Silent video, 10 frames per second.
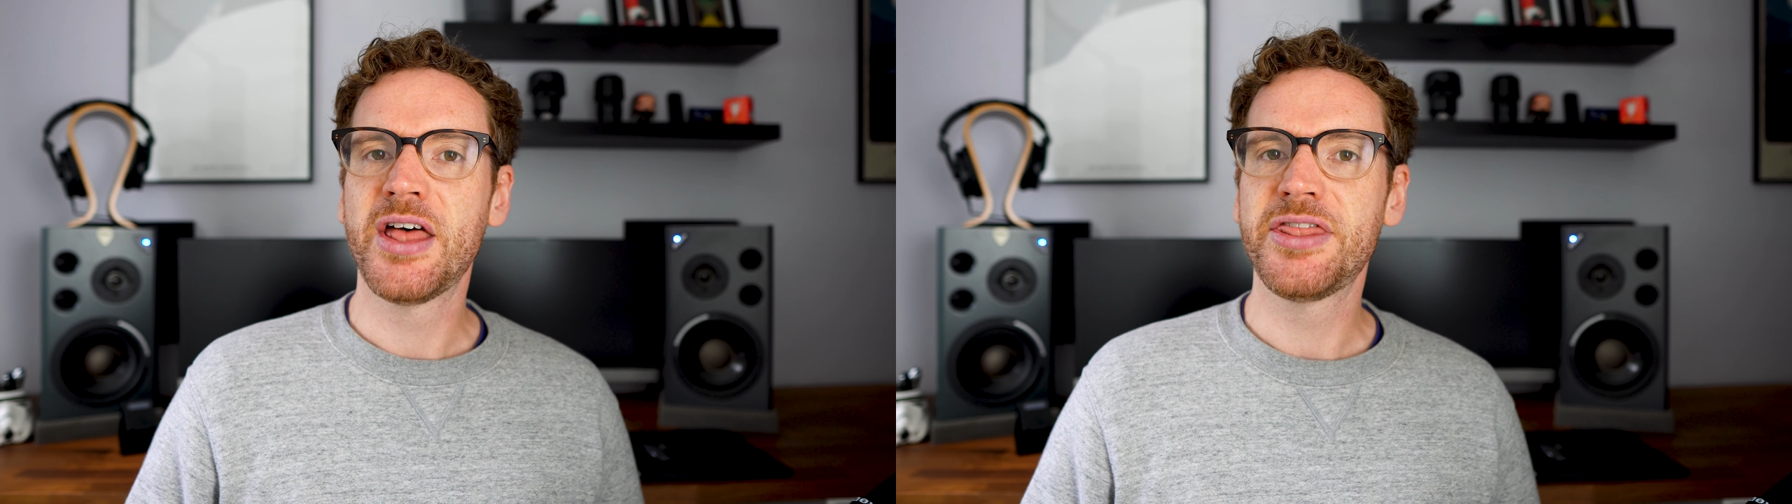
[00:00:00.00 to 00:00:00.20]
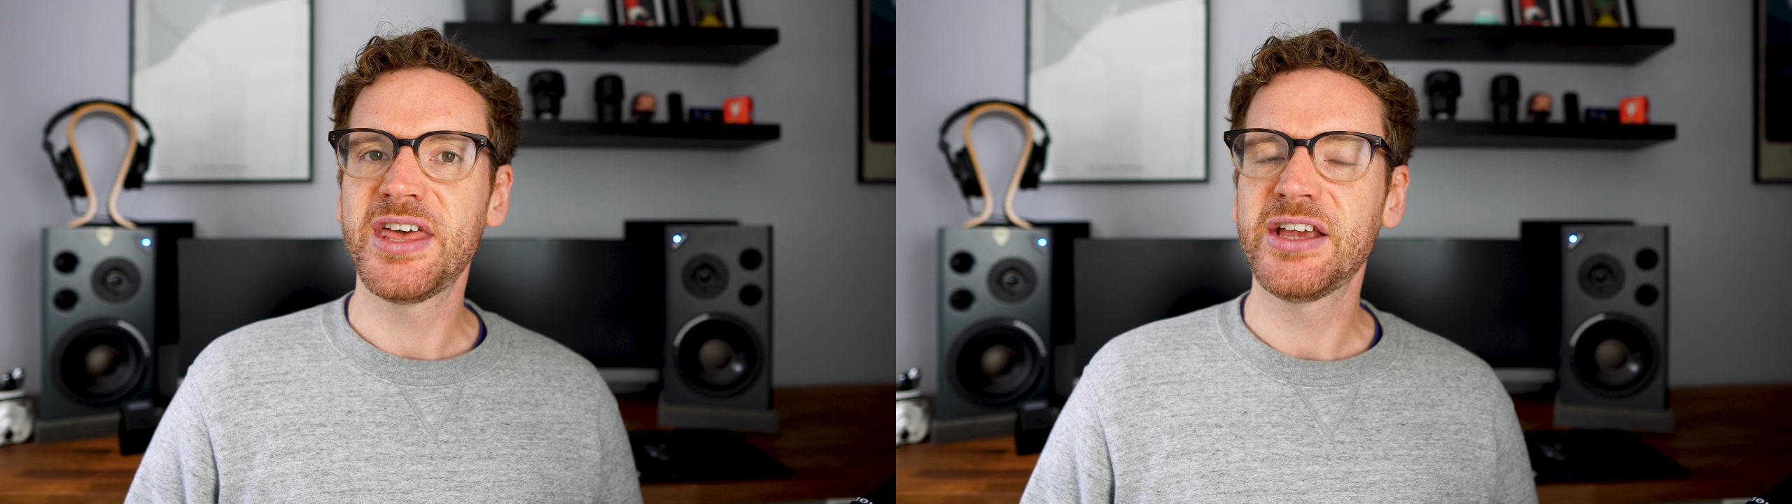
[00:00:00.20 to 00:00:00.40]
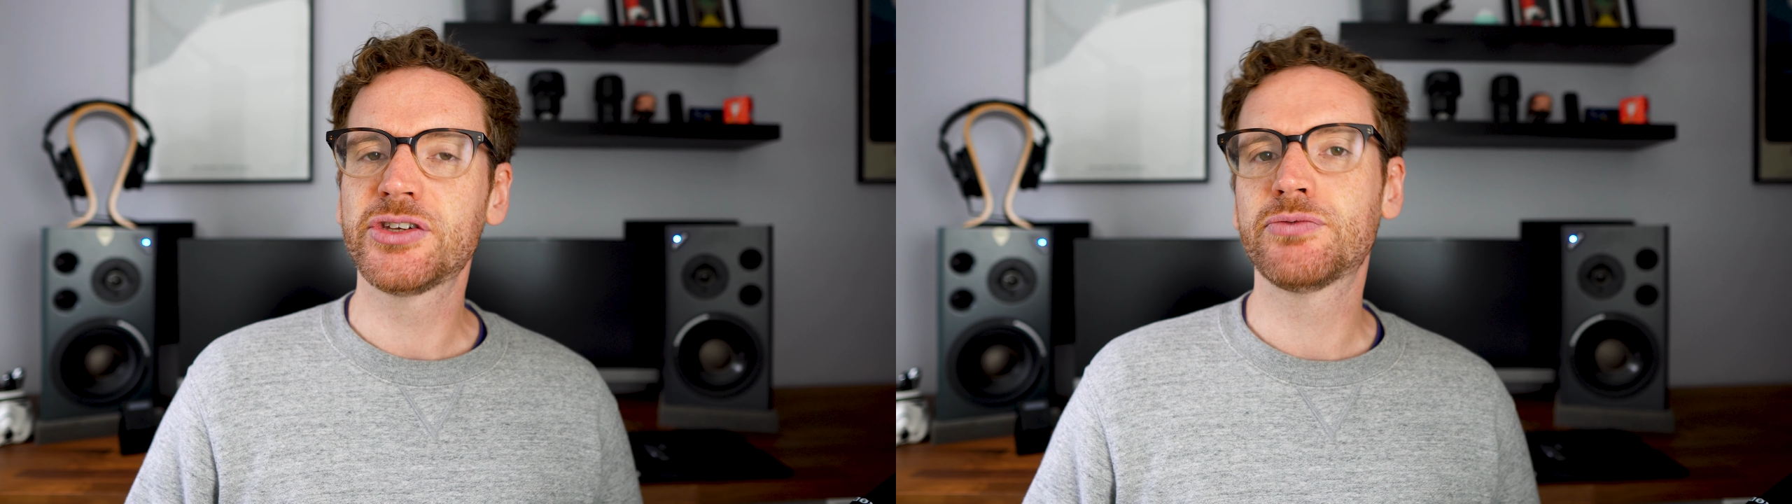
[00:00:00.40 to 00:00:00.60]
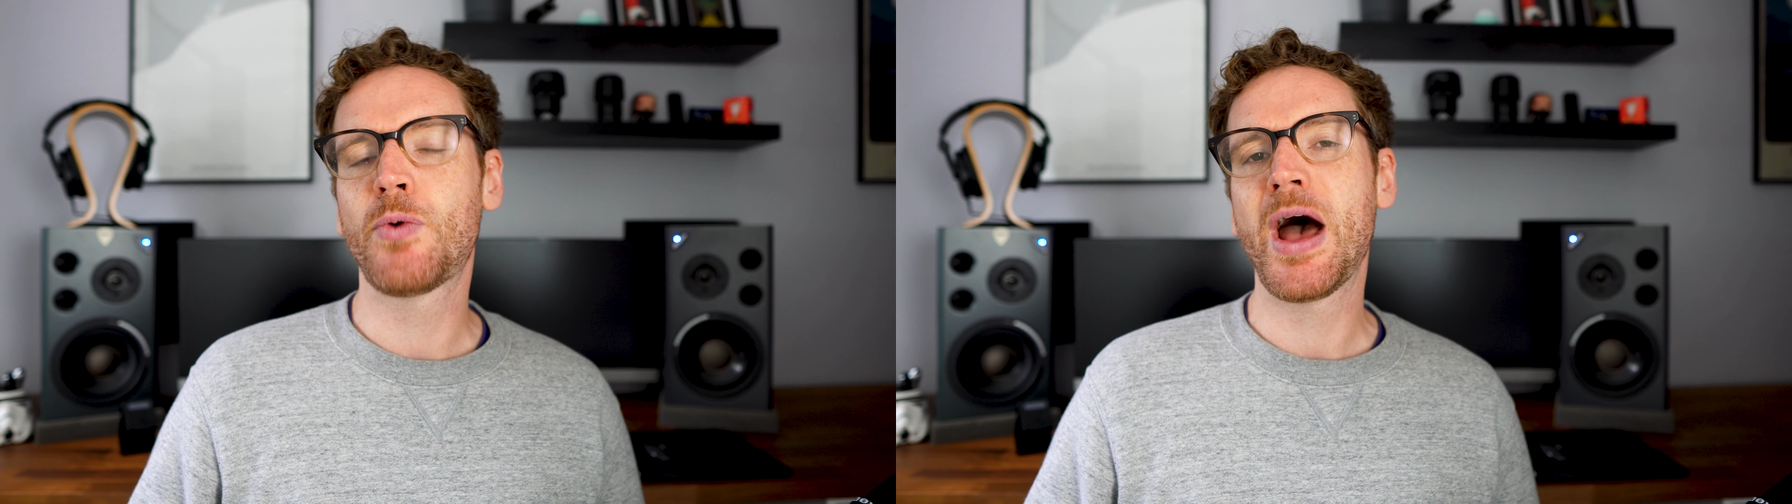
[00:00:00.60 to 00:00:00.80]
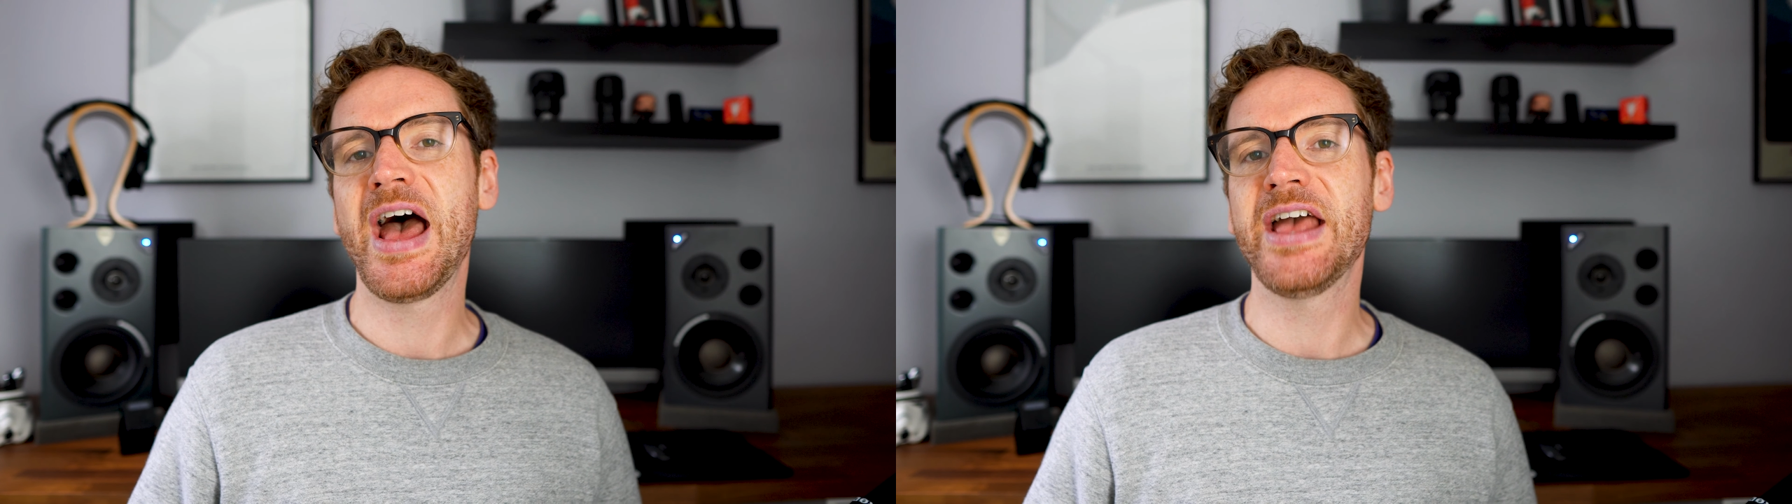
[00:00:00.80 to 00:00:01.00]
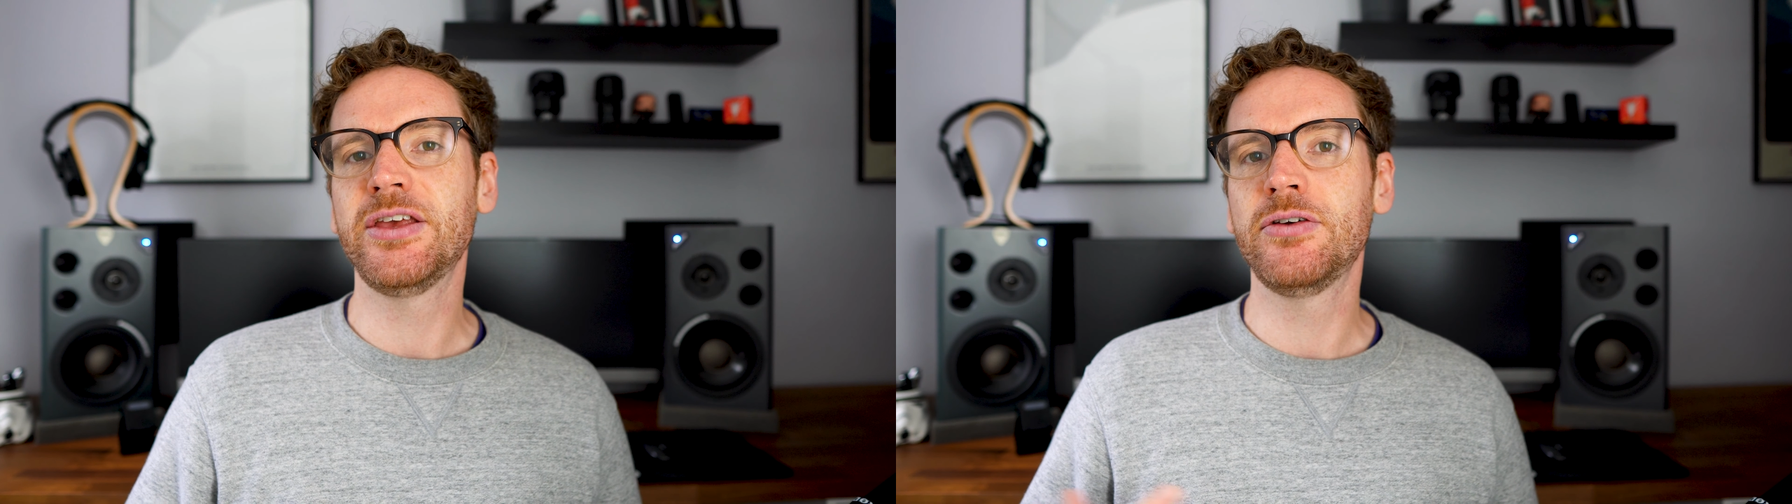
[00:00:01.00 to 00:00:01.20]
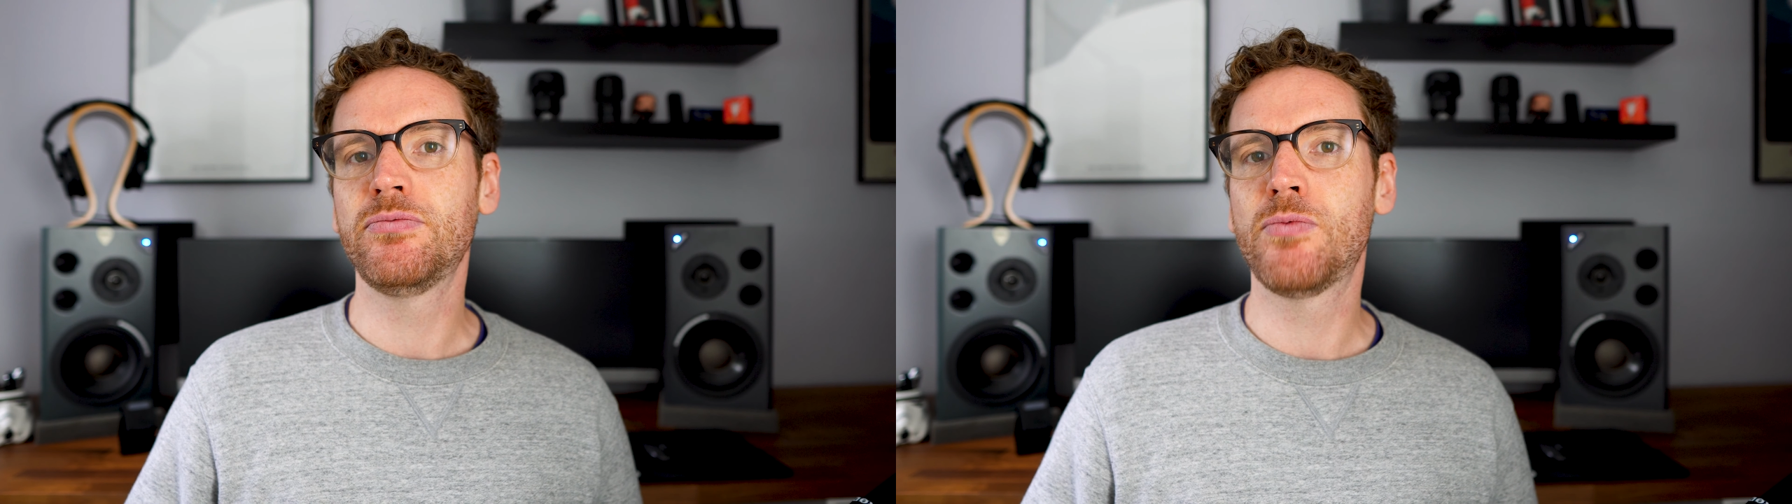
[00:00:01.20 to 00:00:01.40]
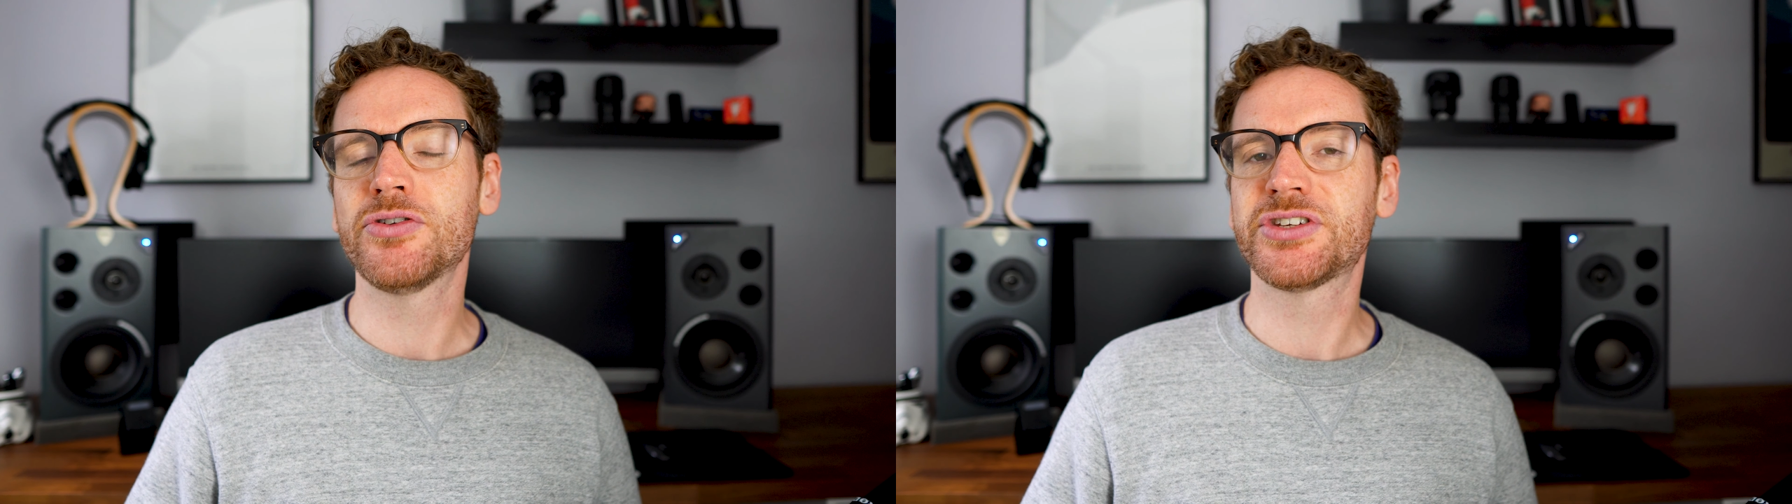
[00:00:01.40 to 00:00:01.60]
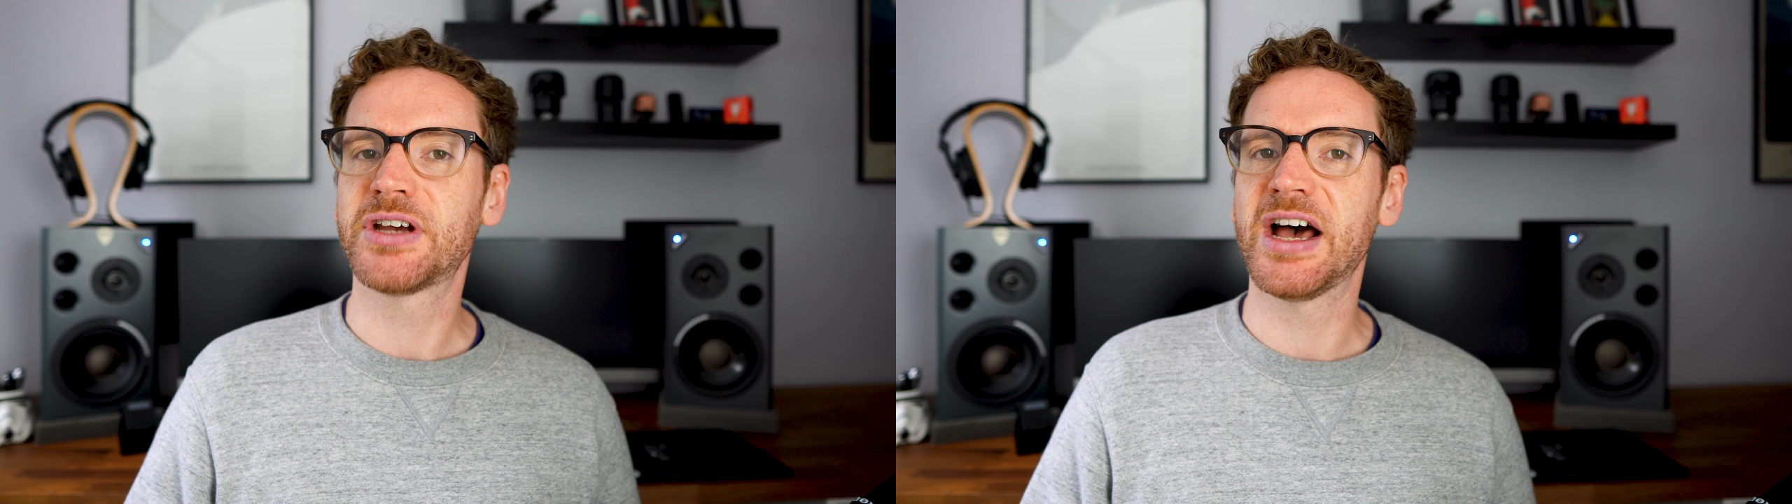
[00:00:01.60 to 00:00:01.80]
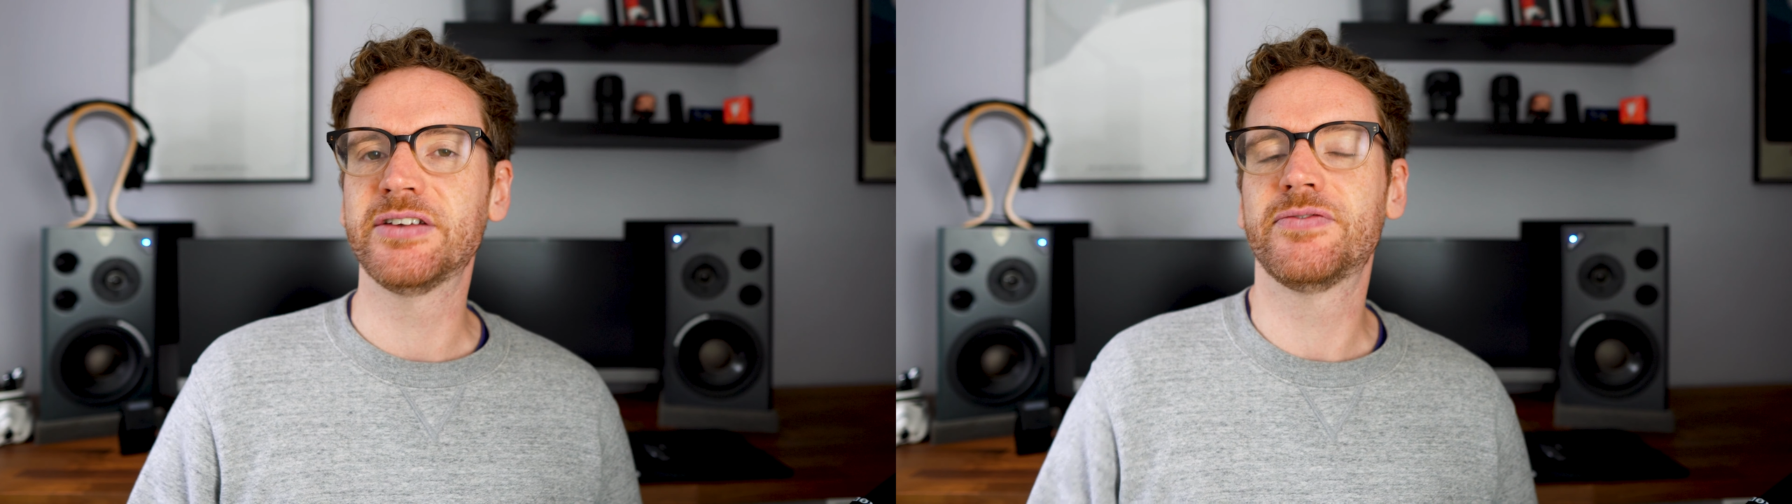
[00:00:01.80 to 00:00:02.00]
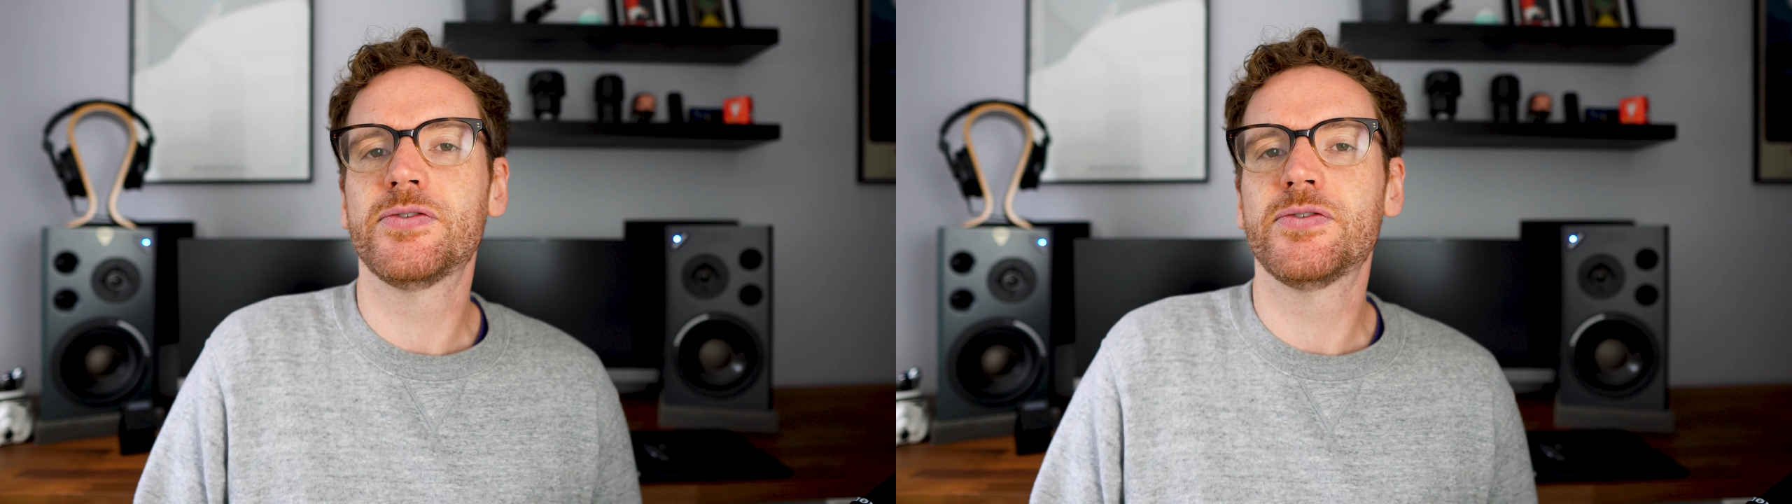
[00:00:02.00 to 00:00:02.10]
things where you want to kind of